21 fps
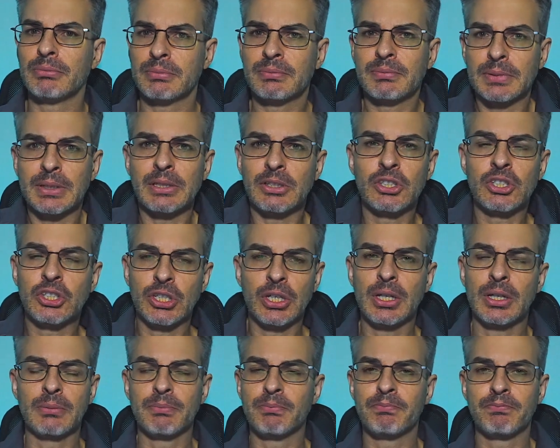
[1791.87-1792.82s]
Is
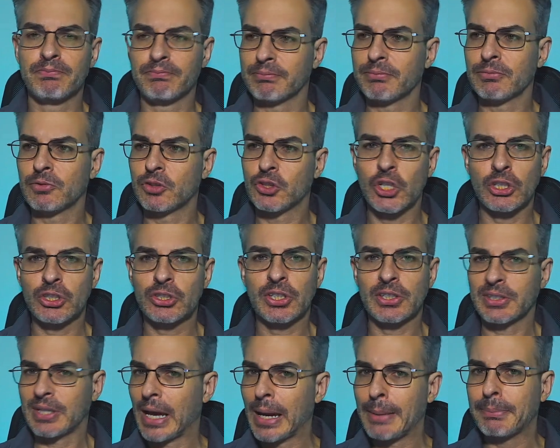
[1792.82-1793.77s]
she just
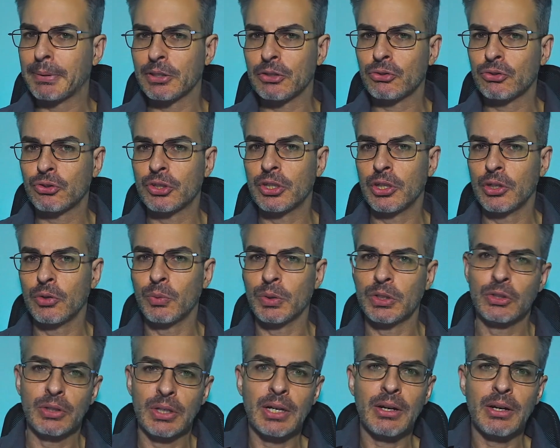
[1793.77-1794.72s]
as happy to see you
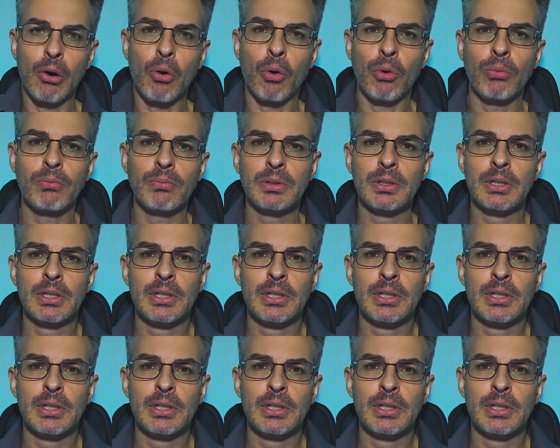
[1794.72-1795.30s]
when you get home?